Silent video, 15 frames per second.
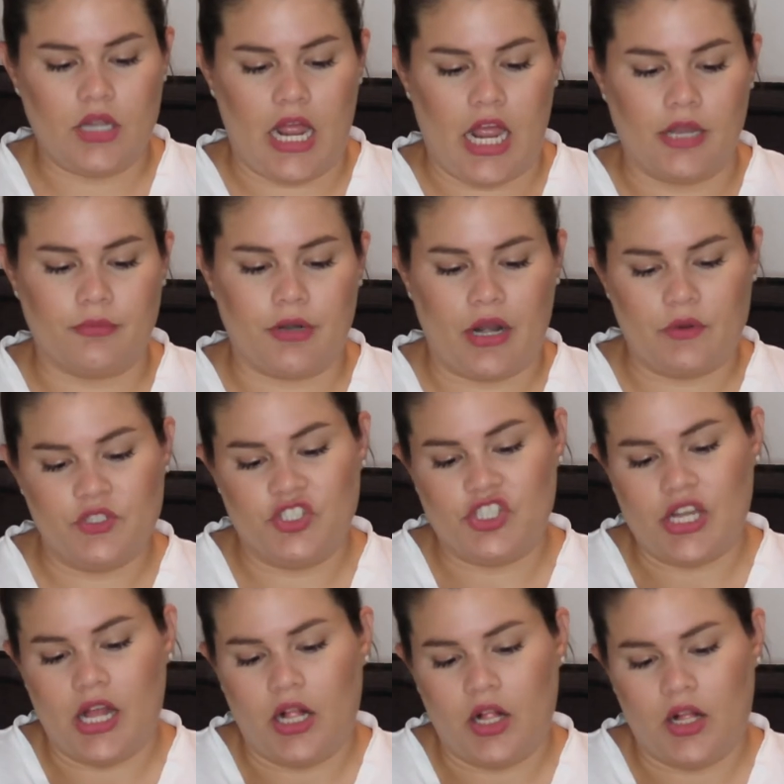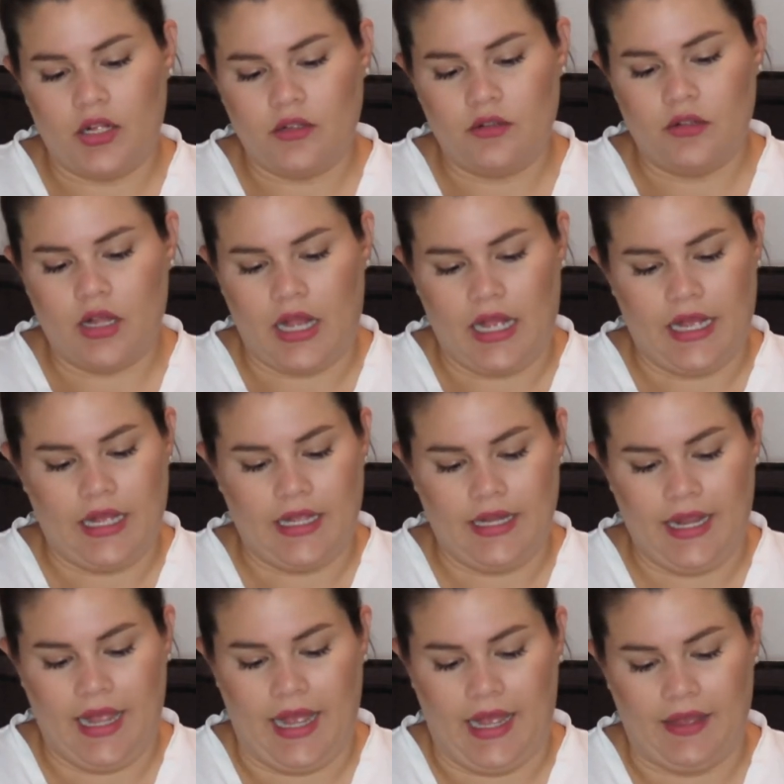eyebrow gel
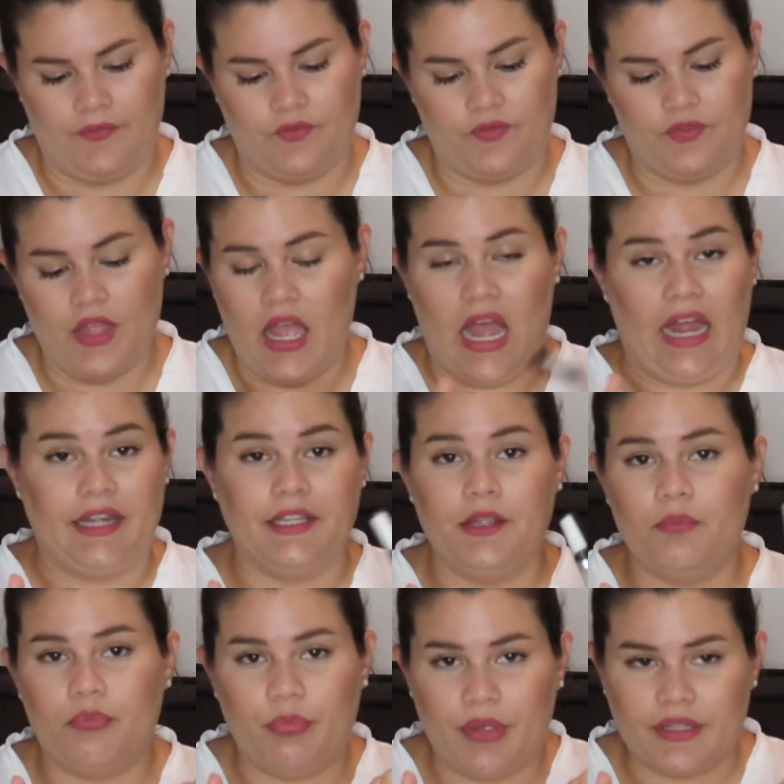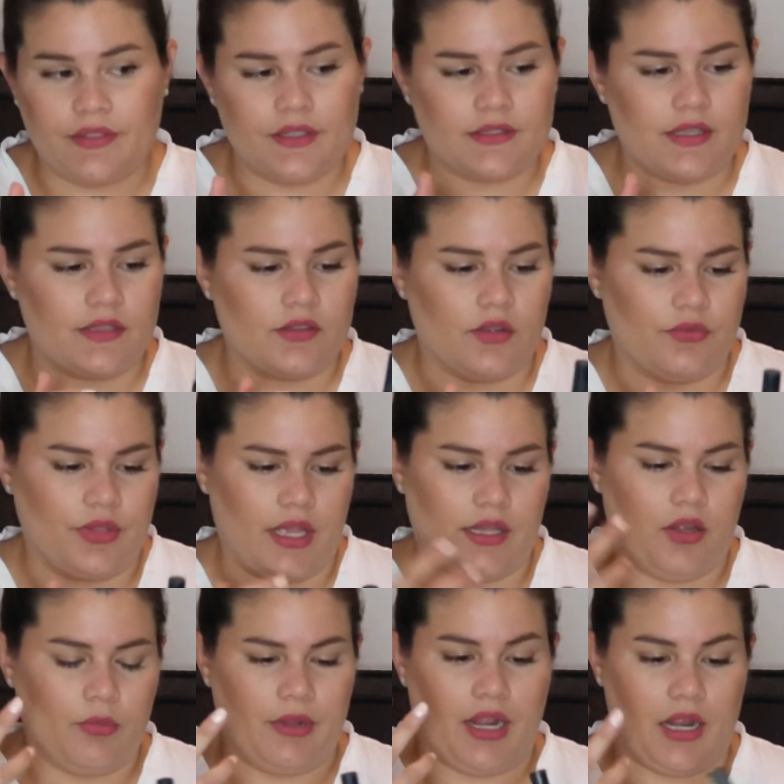I had I didn't pick this as of
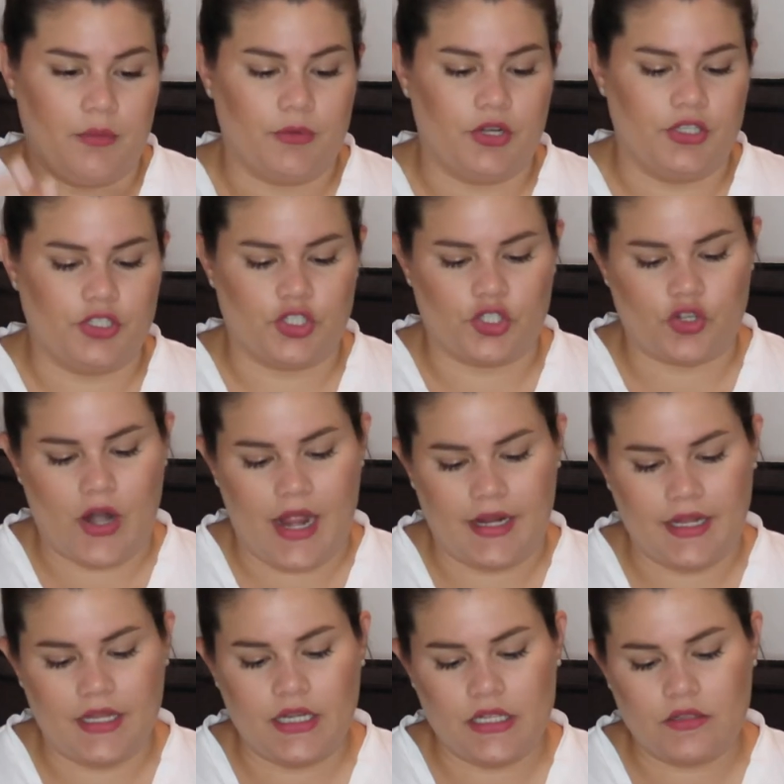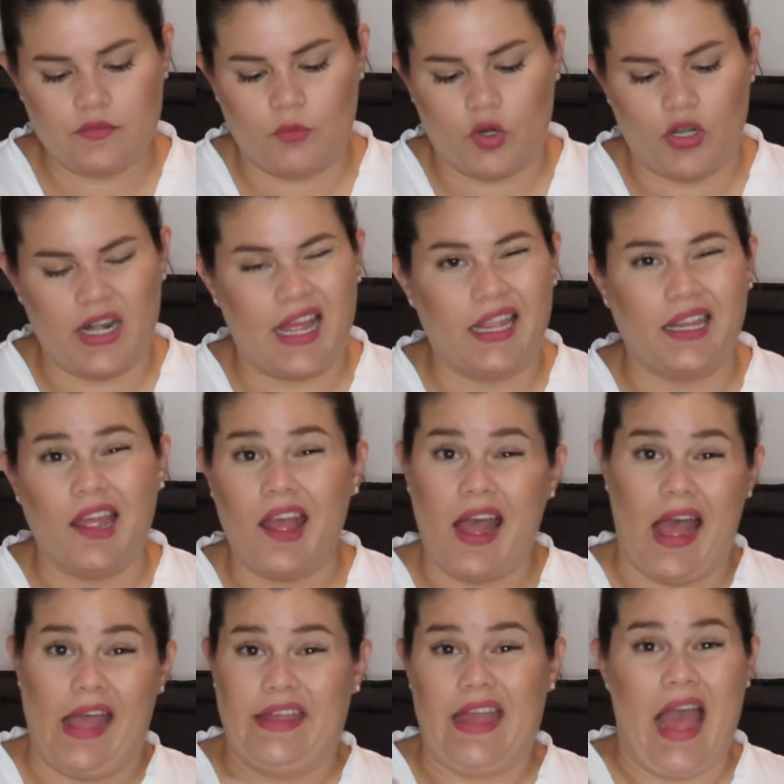like oh my god I'm gonna try it it's more like
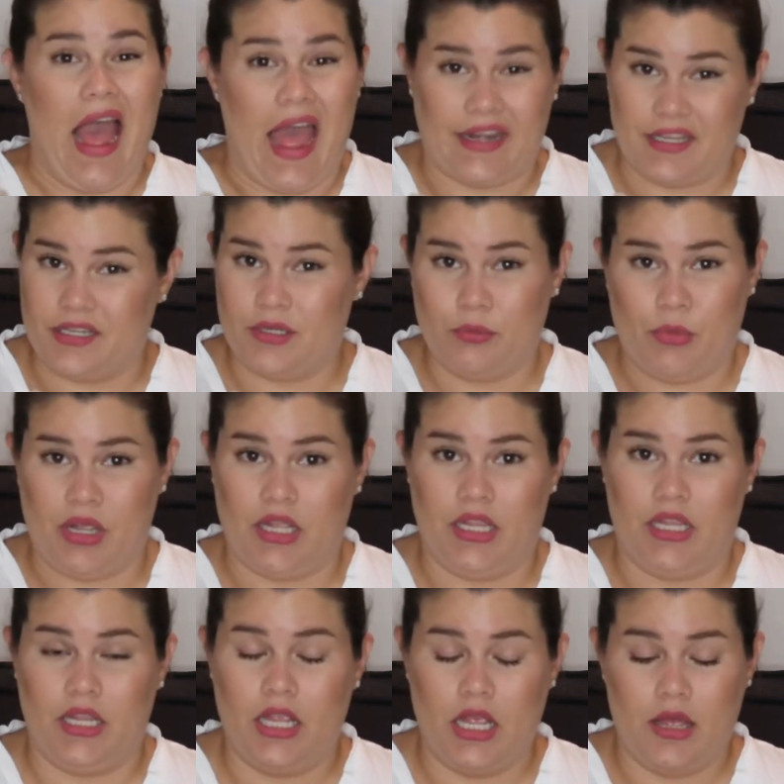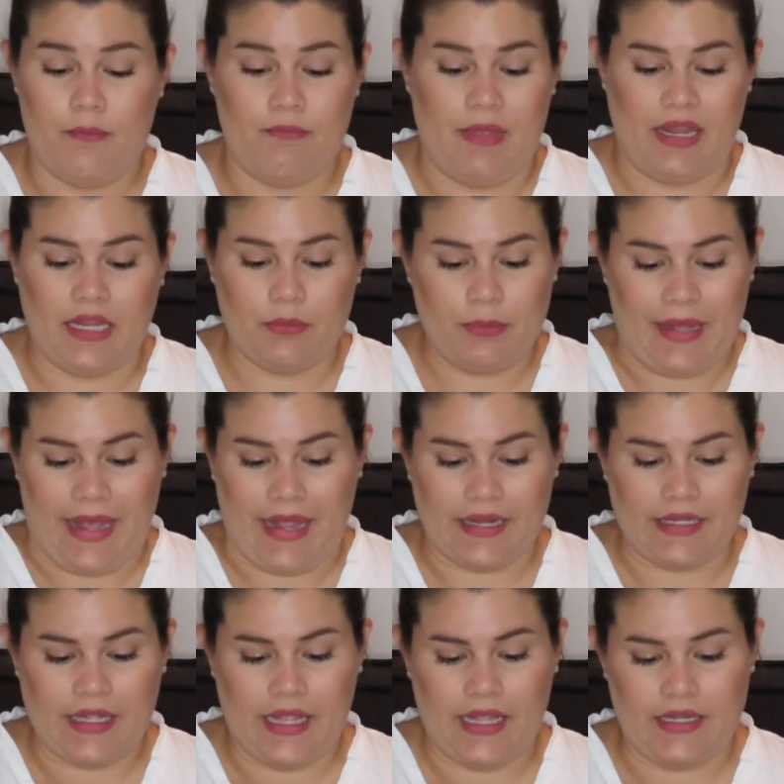I had it in my makeup
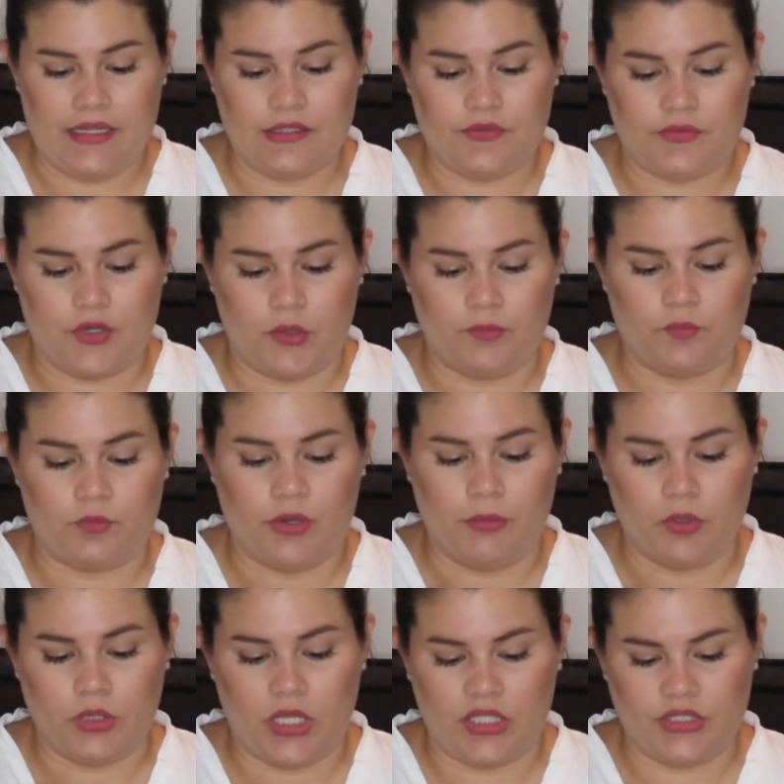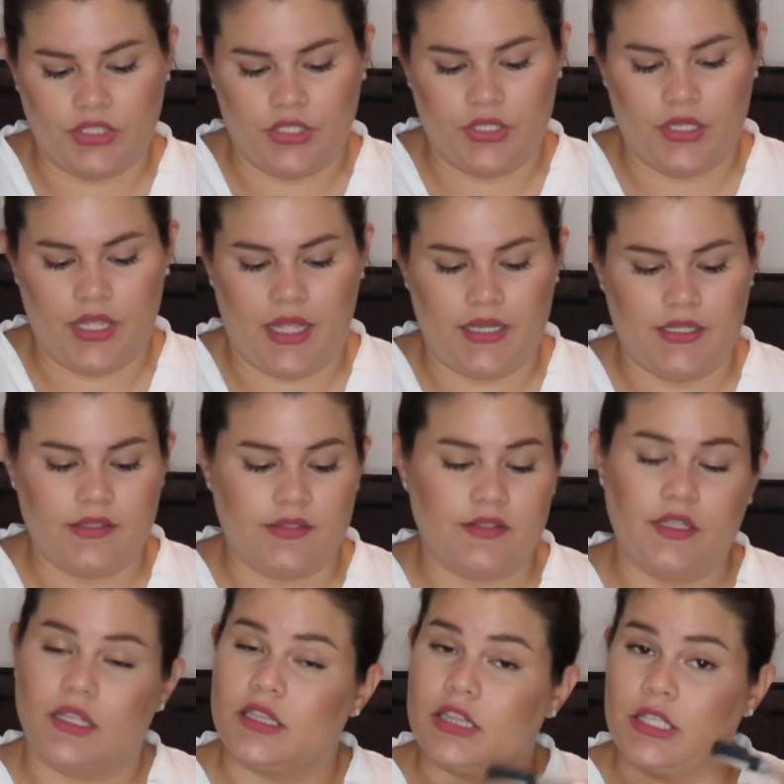bag and it's from Rimmel London and it's
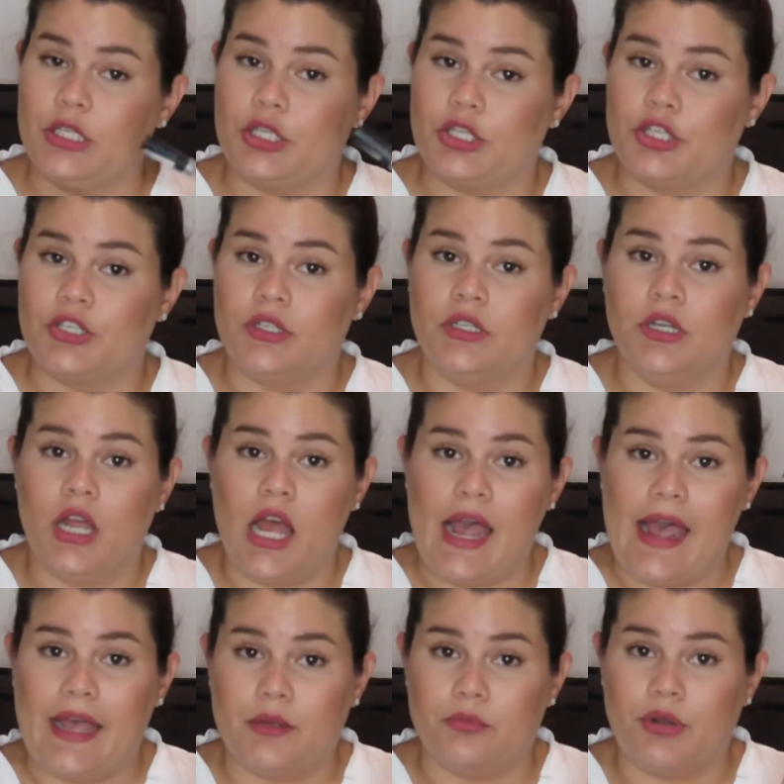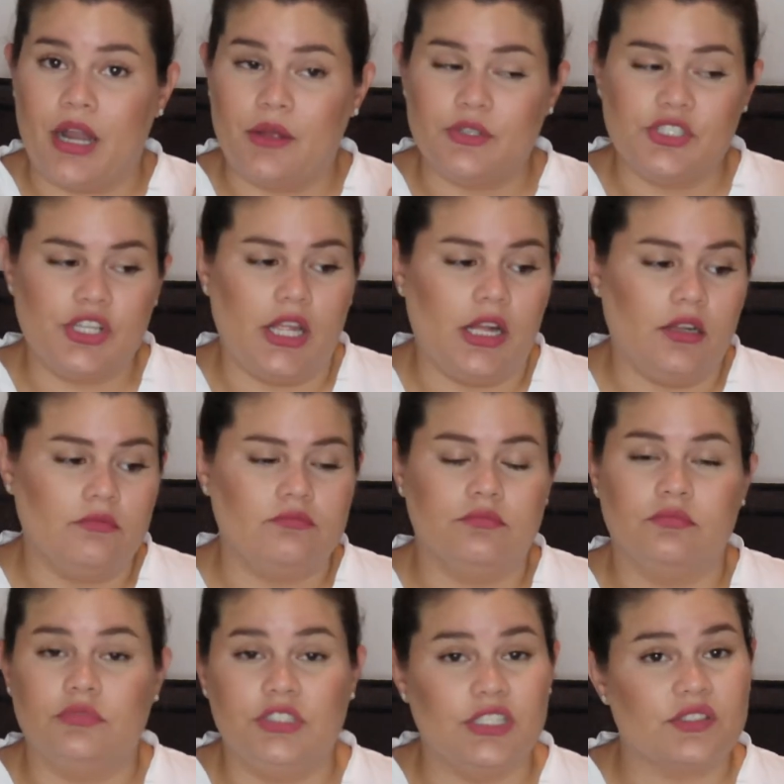the clear eyebrow gel
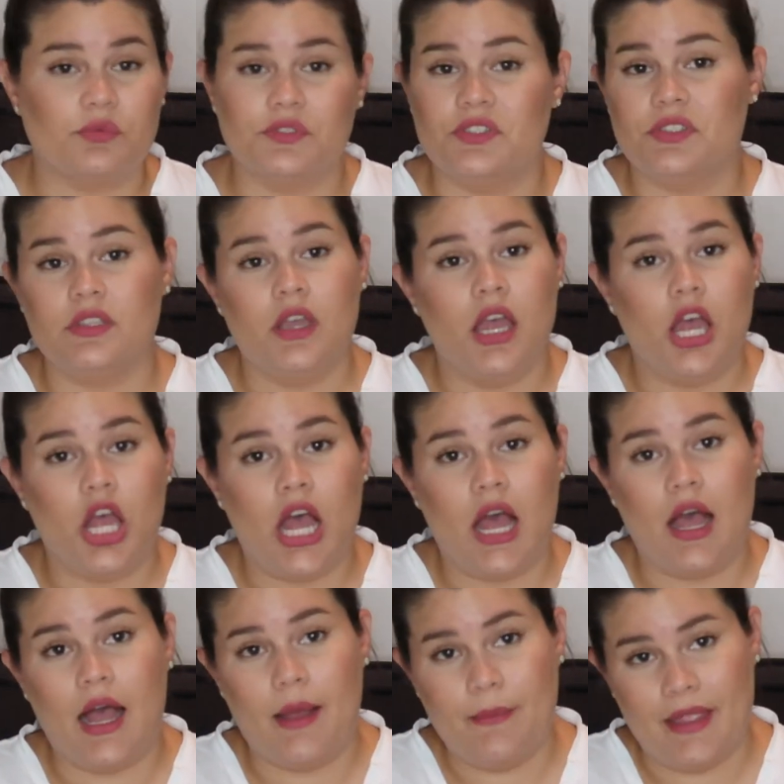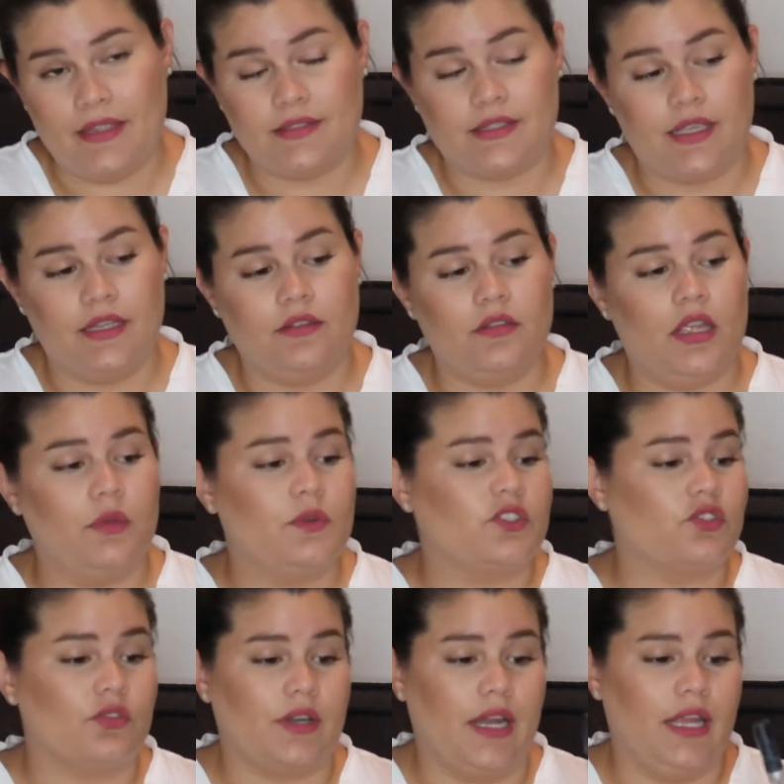this was amazing it
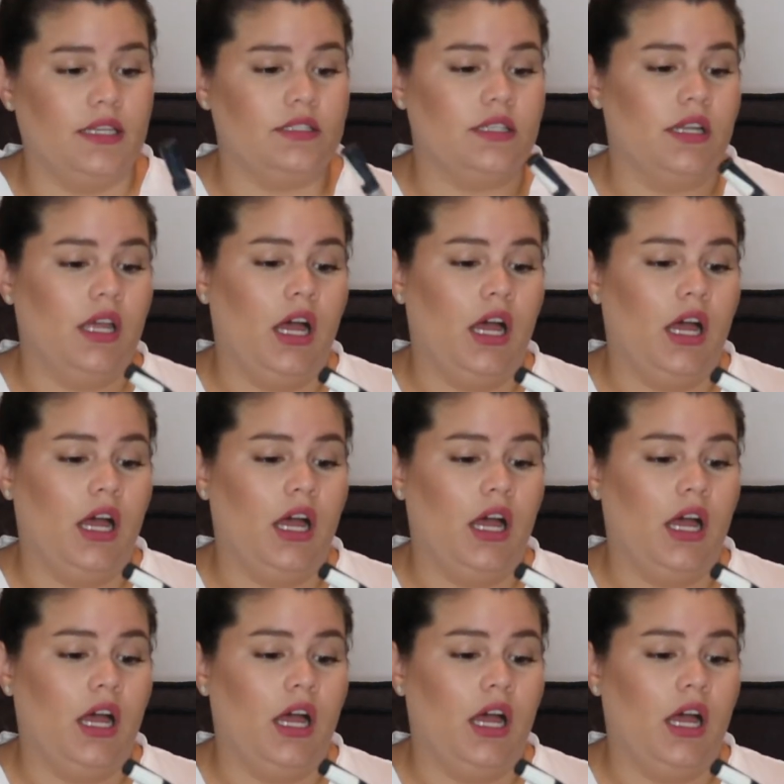was great